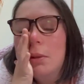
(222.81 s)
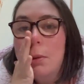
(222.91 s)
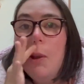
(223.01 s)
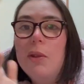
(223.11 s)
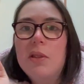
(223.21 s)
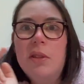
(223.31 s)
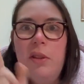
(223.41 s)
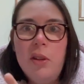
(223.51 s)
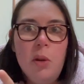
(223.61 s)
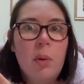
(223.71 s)
Not
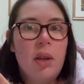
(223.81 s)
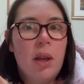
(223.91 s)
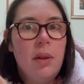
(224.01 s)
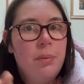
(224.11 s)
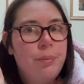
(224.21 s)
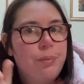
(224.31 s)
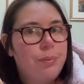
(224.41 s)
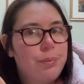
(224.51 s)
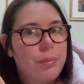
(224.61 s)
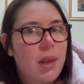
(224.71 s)
the new one though.
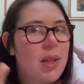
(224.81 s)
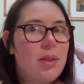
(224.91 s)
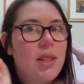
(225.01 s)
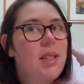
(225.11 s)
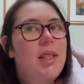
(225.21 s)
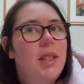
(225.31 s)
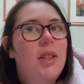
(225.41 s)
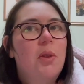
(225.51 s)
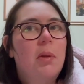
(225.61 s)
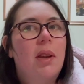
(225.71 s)
I still need to see the
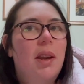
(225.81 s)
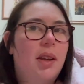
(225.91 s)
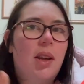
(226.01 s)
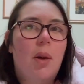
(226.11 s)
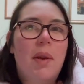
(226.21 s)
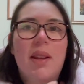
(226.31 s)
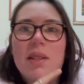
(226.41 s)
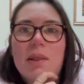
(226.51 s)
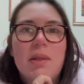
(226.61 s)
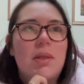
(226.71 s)
new one and I can't wait
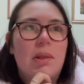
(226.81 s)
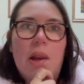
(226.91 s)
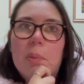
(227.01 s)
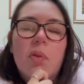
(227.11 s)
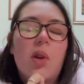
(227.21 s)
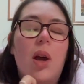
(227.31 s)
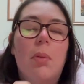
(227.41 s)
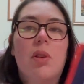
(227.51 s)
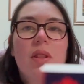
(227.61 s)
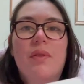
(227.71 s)
until it's on like
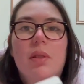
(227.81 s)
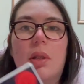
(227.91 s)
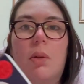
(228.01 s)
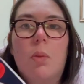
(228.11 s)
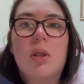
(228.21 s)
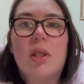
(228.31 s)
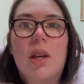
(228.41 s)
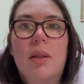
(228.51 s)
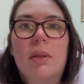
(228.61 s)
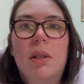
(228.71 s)
Prime or something so I can watch that.